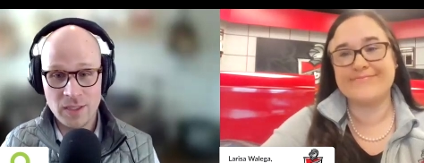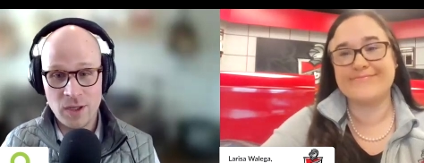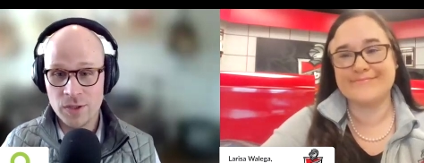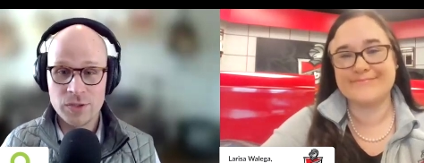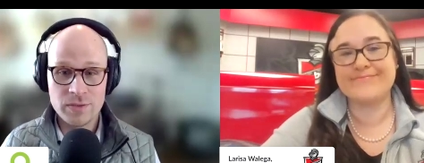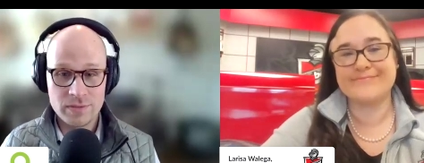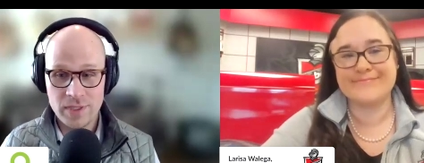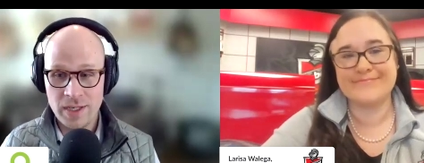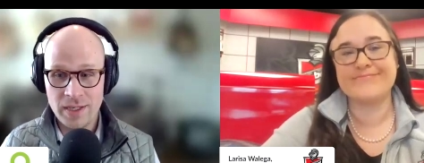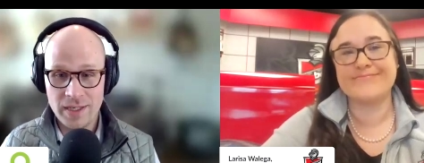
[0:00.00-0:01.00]
Speaker 1: a long
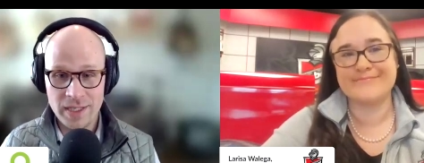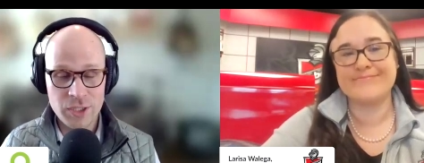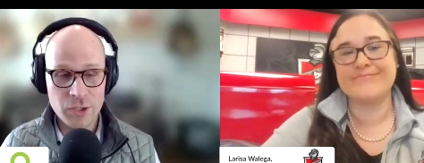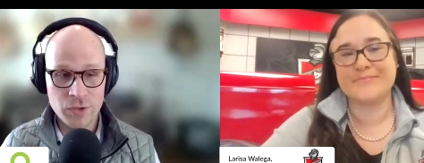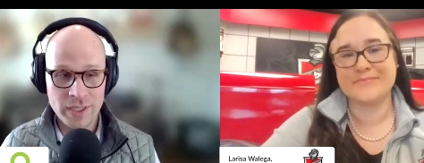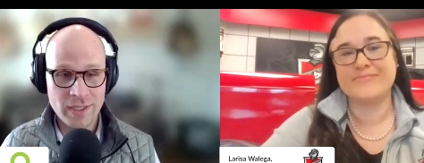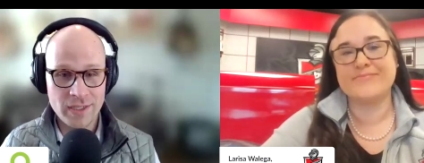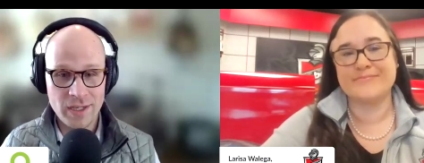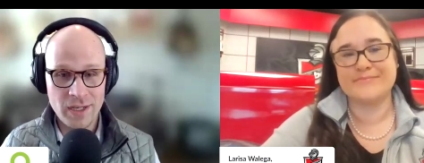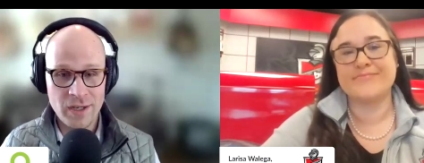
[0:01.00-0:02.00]
uh, history
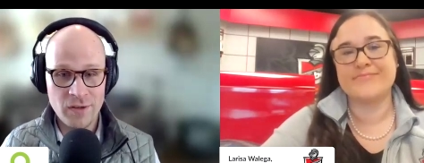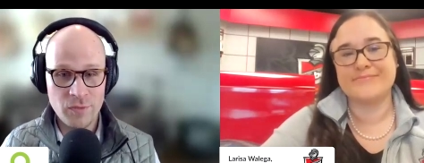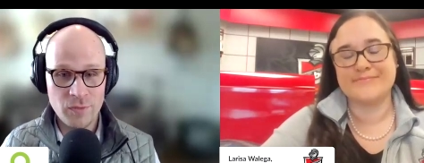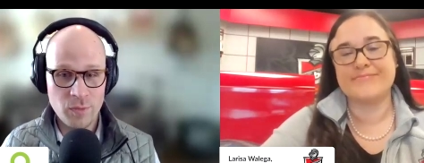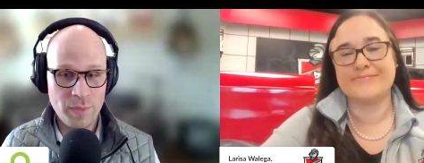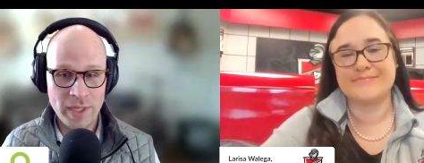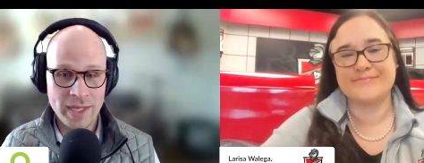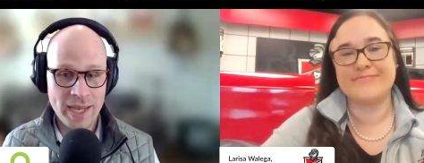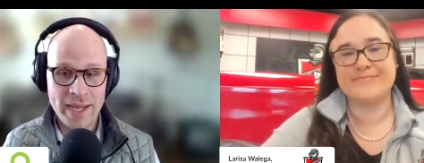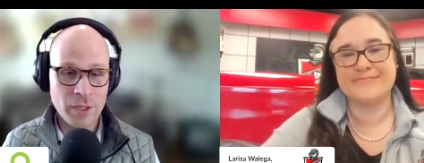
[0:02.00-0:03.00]
of
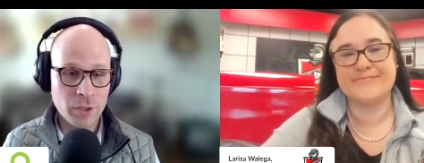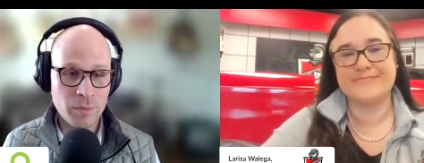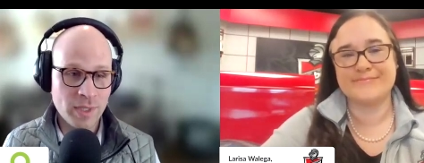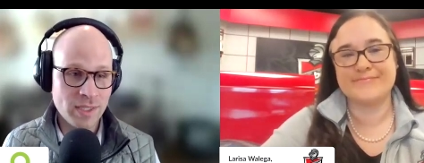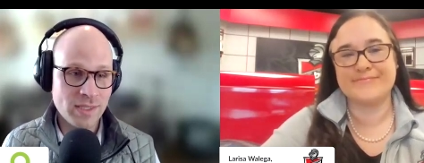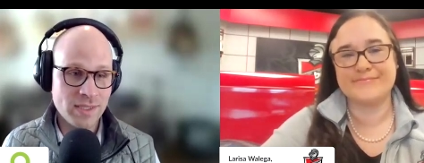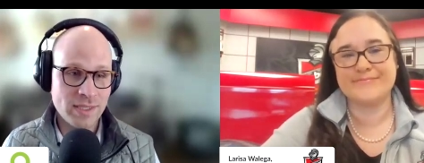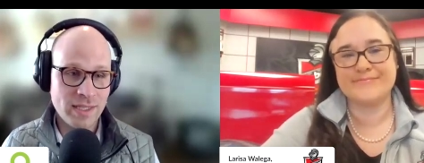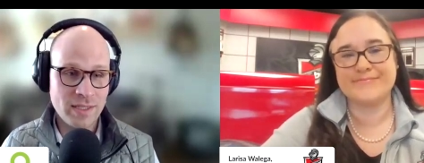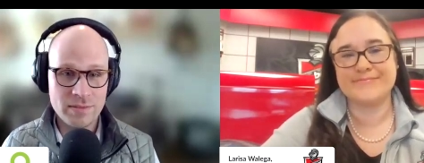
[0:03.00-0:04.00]
being a, a good business,
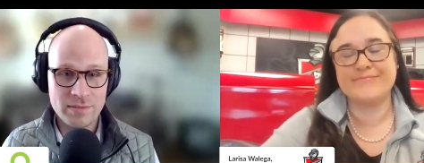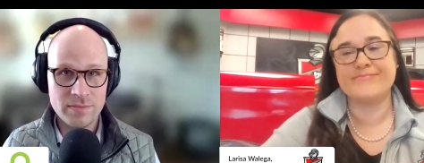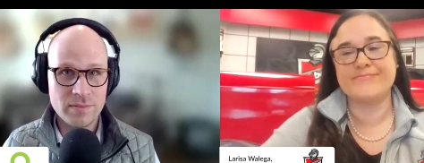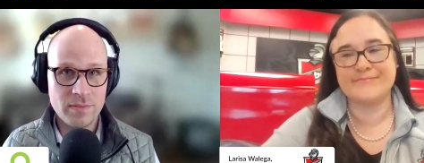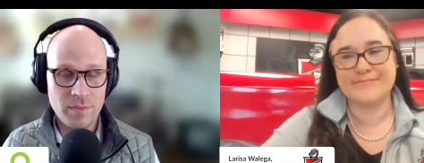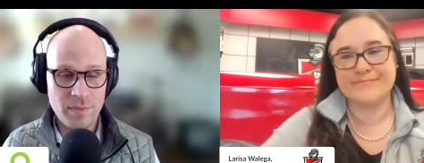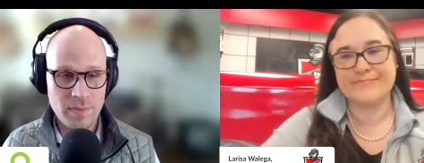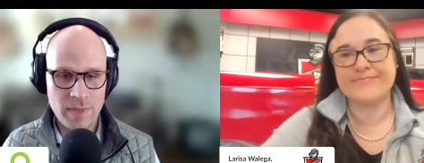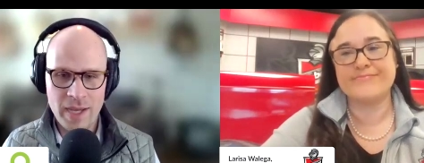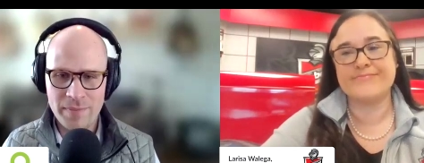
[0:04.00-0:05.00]
and then
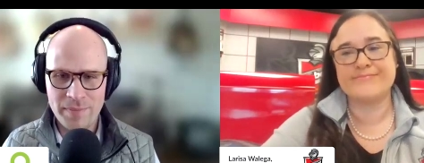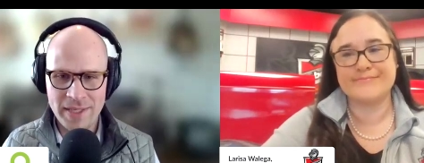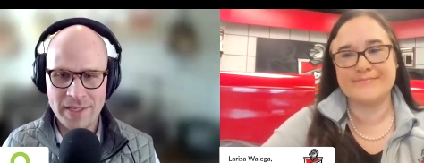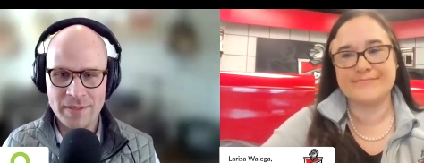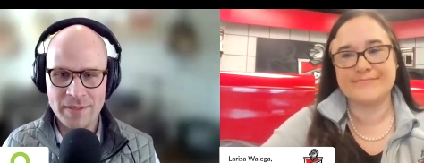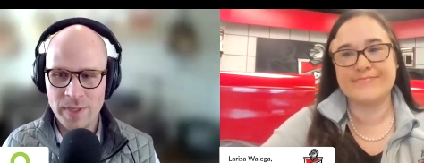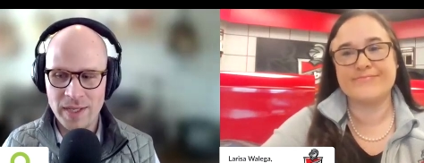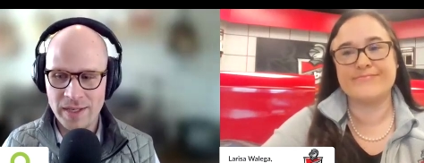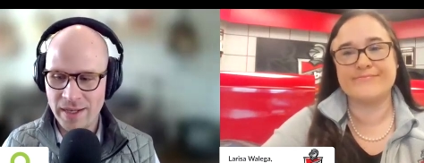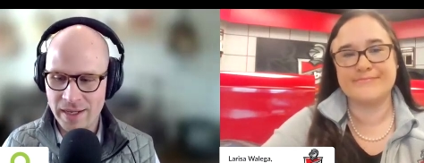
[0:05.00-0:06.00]
uh, B,
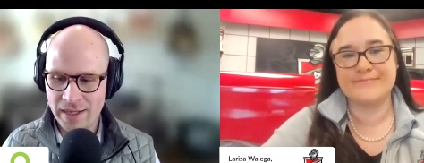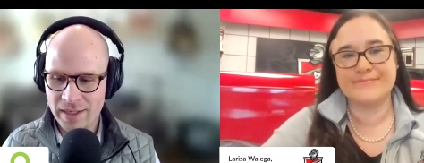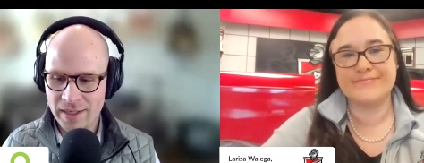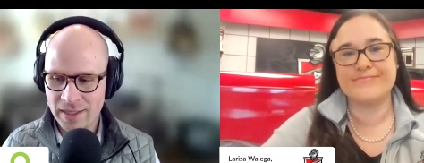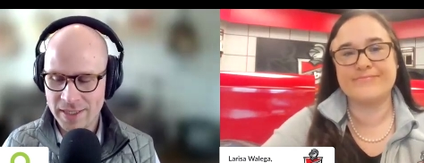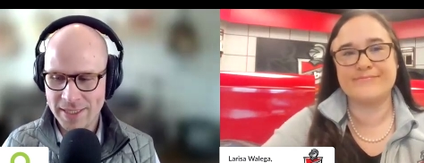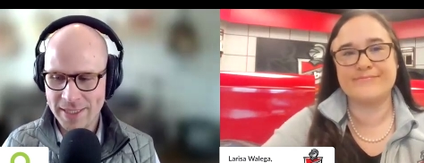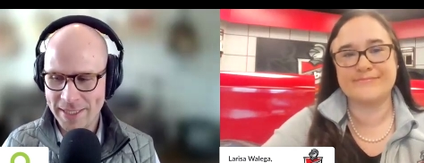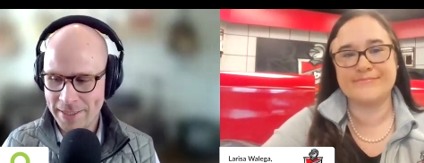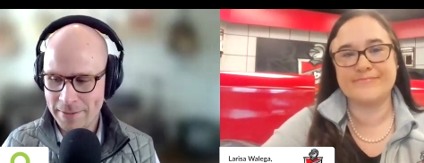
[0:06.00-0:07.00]
being a
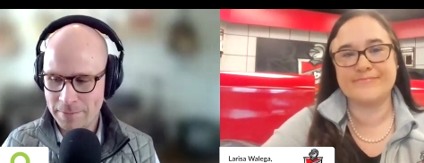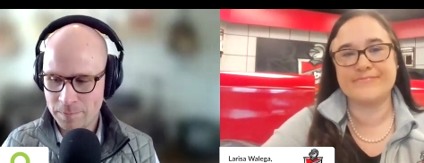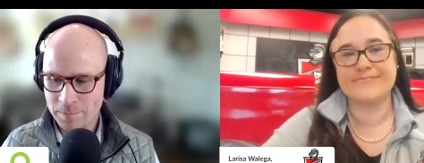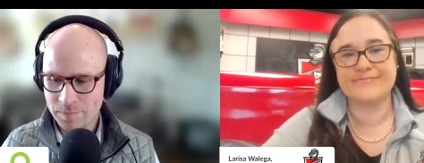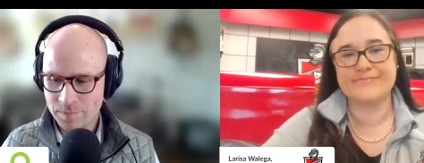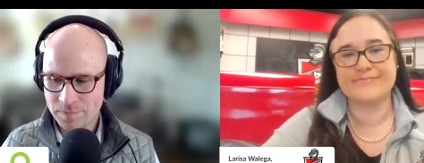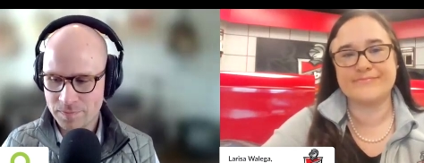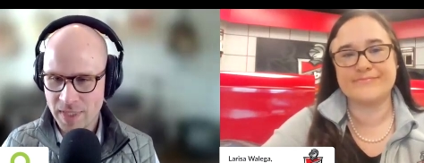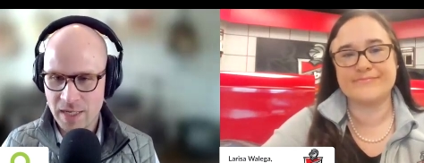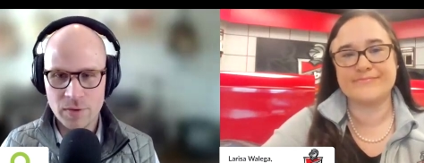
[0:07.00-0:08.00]
um,
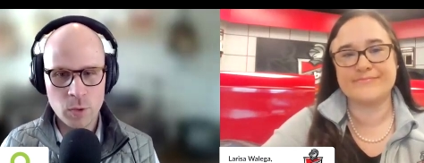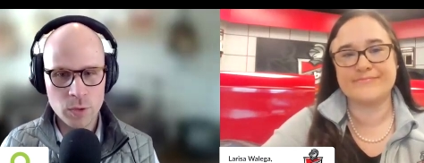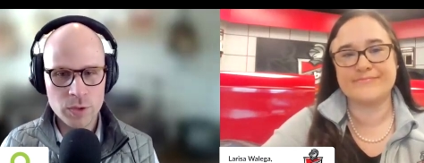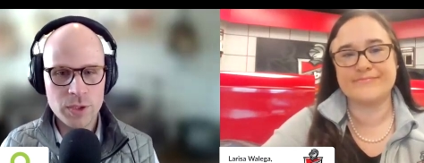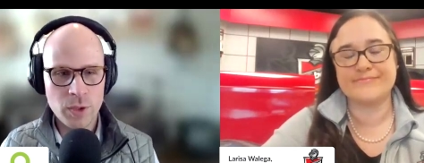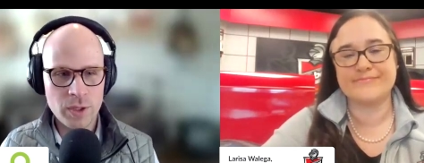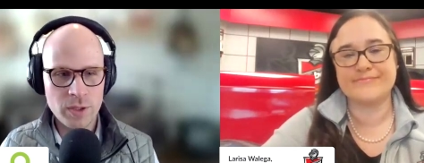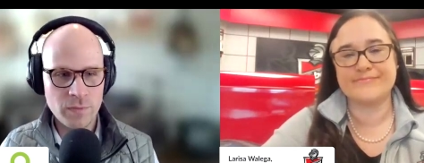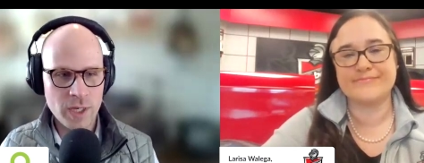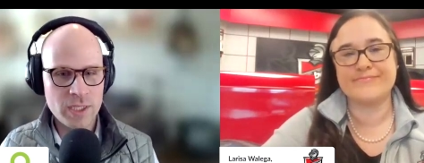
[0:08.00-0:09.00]
kind of a cornerstone in the
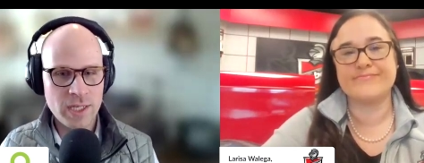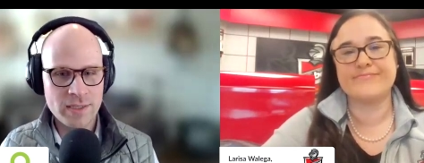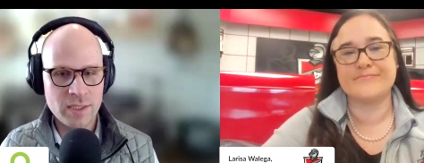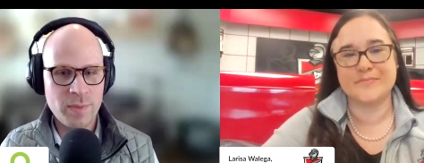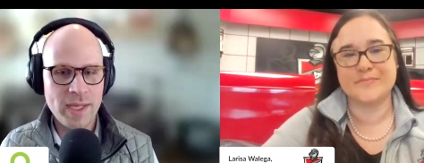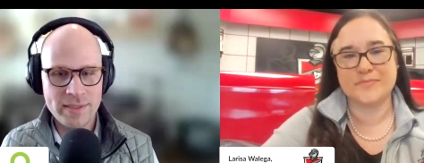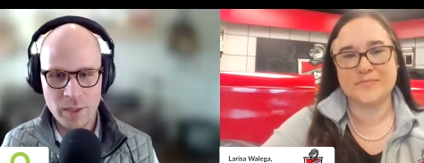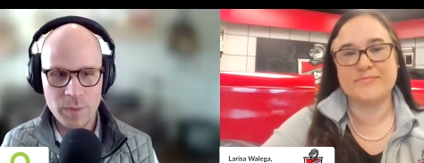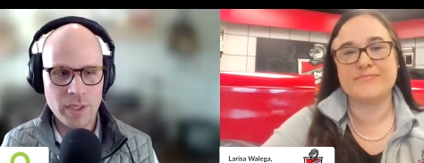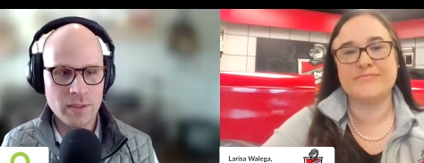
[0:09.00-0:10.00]
franchising space,
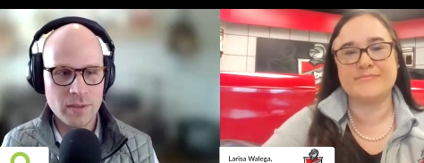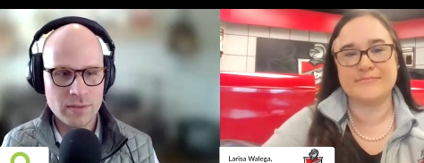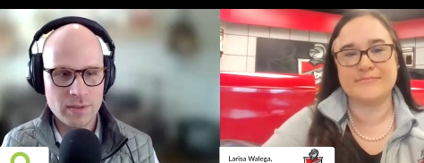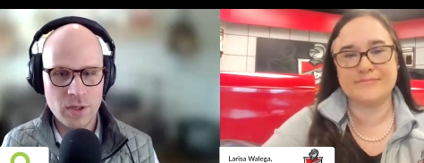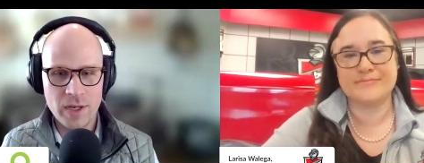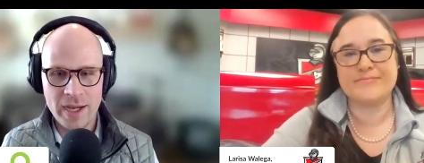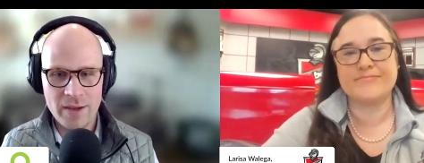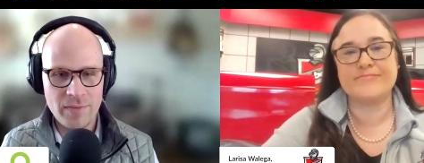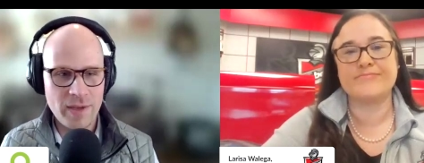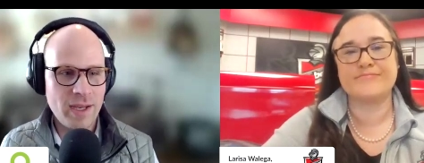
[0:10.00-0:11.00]
helping start I
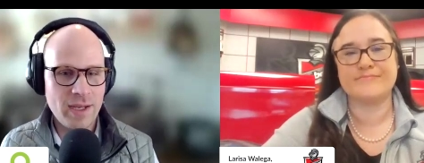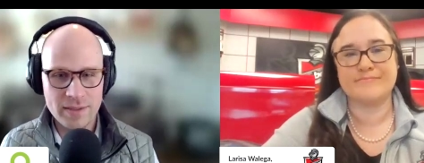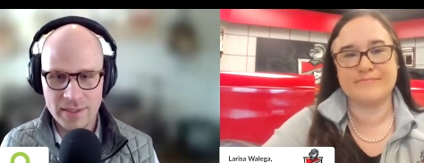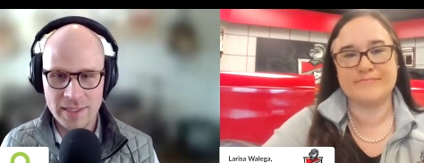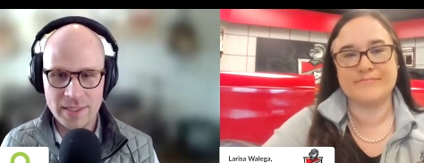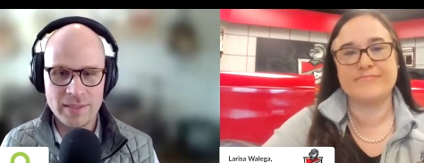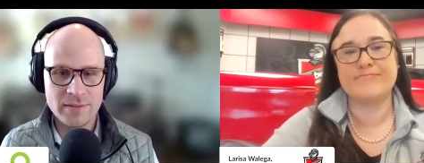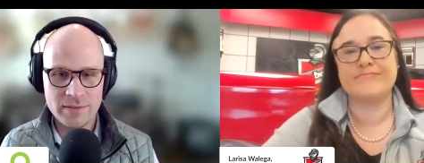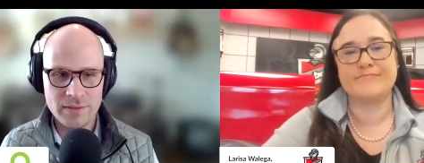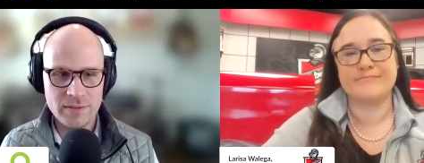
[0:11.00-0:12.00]
F A, leading,